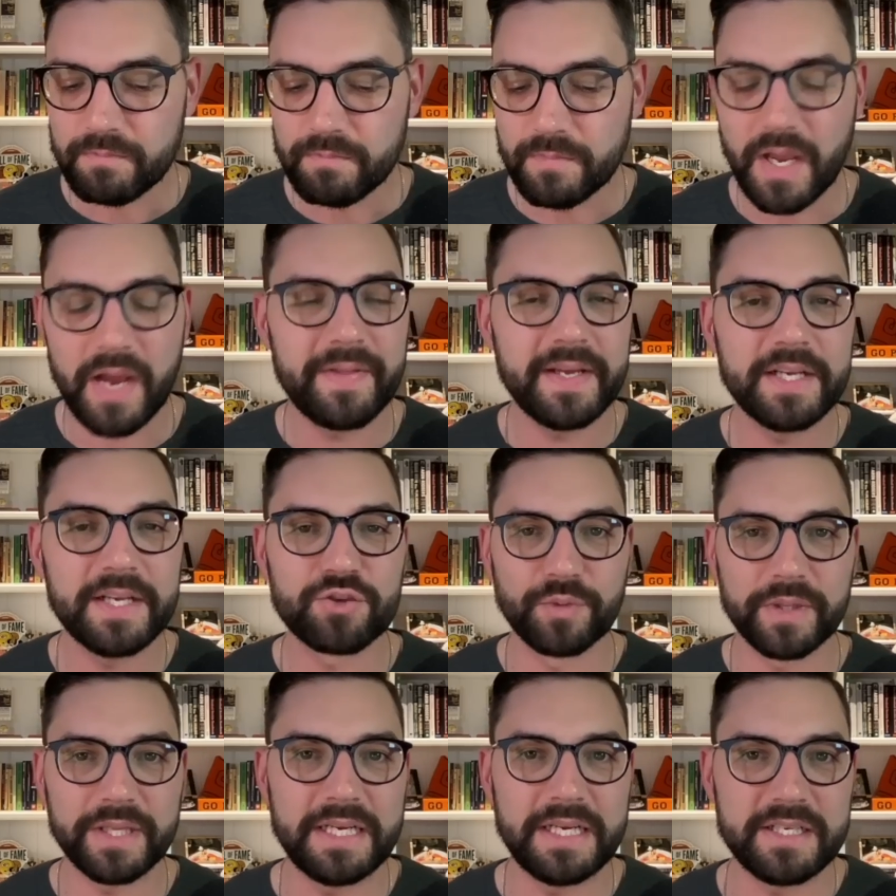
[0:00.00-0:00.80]
I think
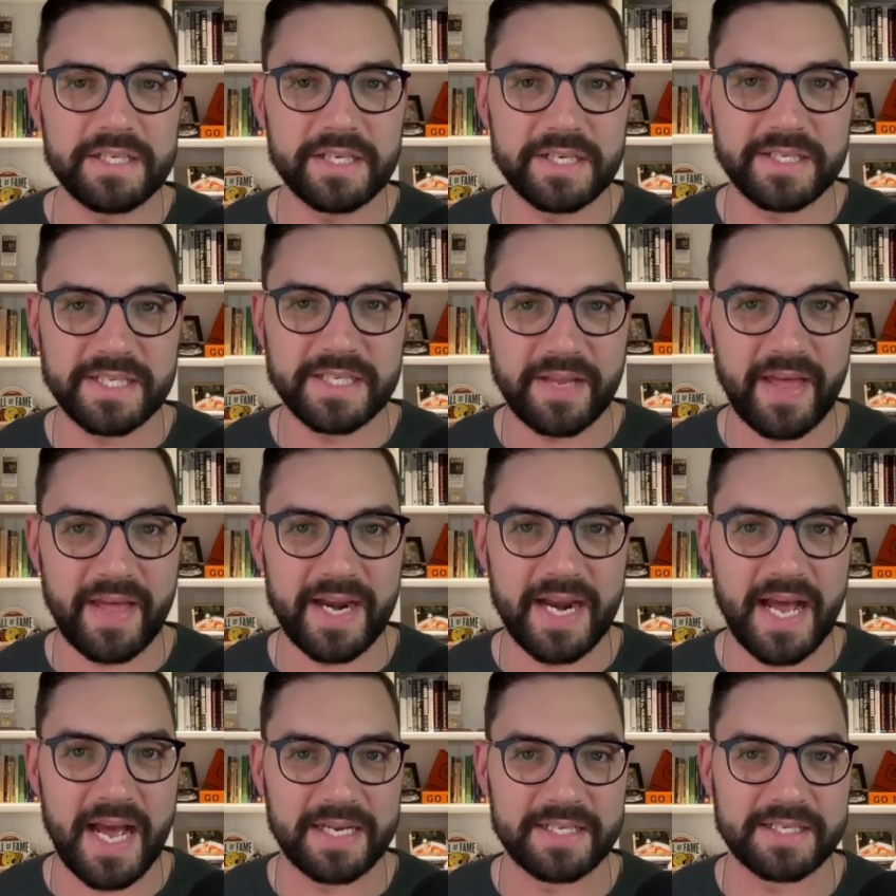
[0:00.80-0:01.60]
it's really easy to say that
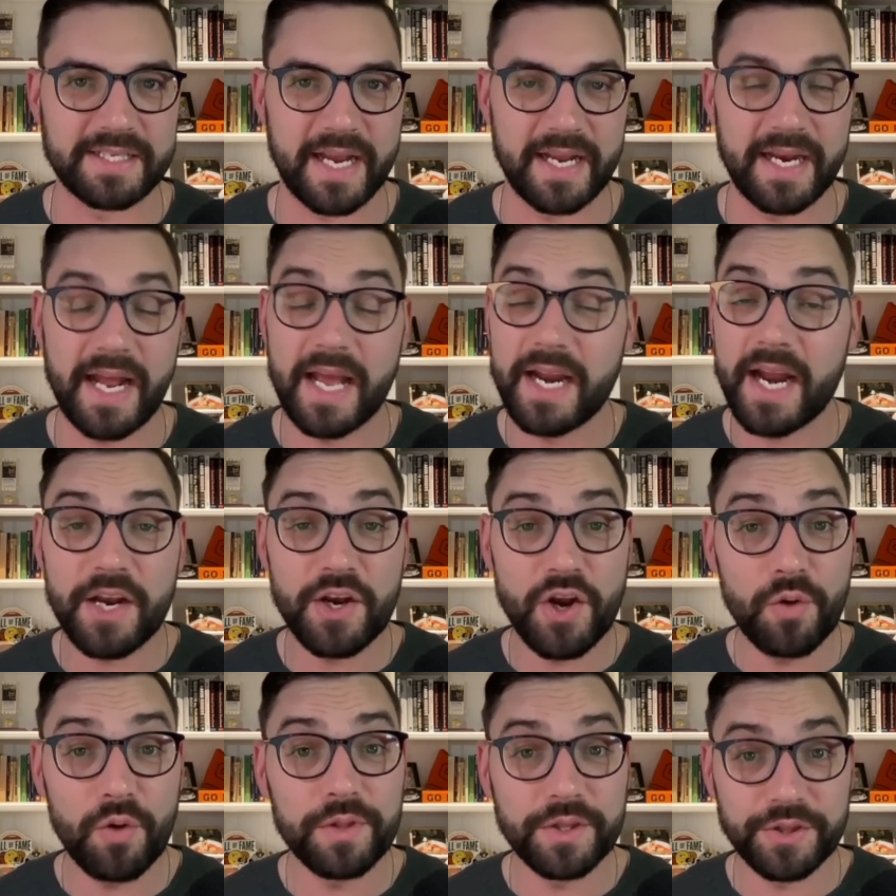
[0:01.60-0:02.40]
in hindsight. And I
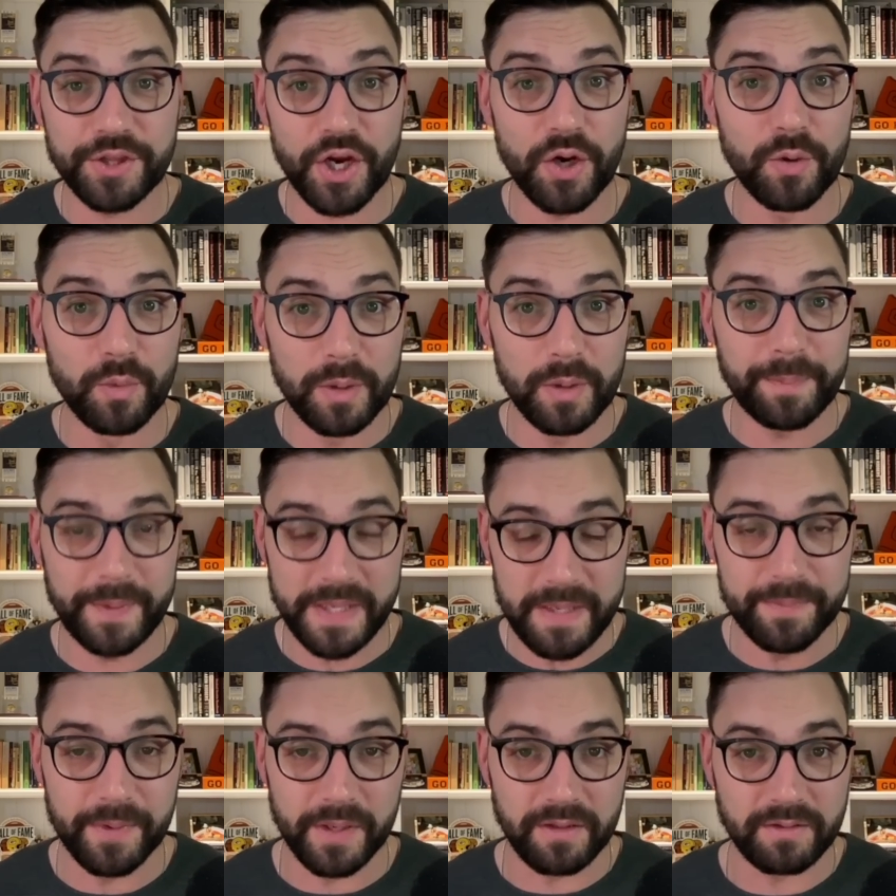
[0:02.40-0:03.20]
know that there were
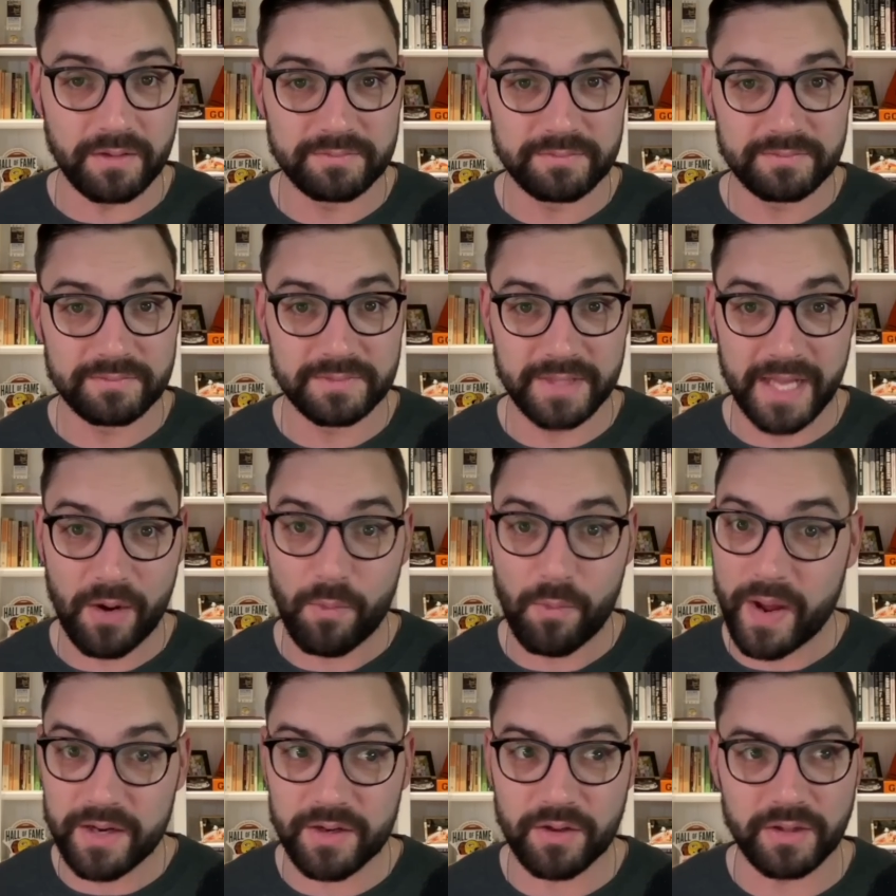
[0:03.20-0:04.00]
people like
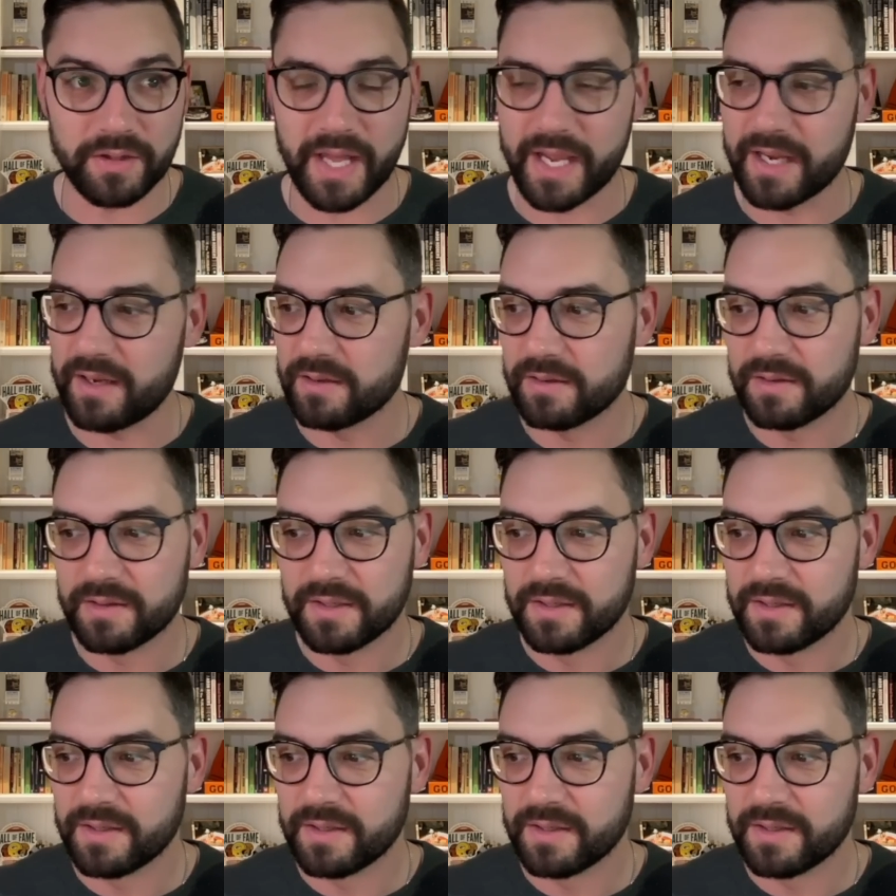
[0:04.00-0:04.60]
Wendell, like